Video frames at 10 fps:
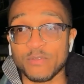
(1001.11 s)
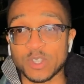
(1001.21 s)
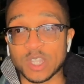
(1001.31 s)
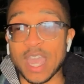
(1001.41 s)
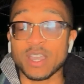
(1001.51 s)
a
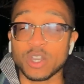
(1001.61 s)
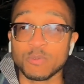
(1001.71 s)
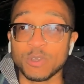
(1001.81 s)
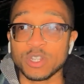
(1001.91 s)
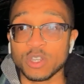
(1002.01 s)
scattergun
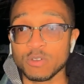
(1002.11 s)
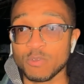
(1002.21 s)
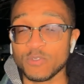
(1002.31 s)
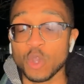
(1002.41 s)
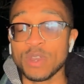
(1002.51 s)
window
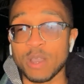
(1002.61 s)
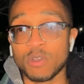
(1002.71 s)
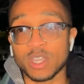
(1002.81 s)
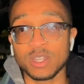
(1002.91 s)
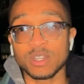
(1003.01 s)
with no
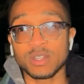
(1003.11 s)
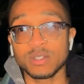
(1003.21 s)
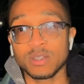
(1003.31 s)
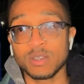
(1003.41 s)
networking done,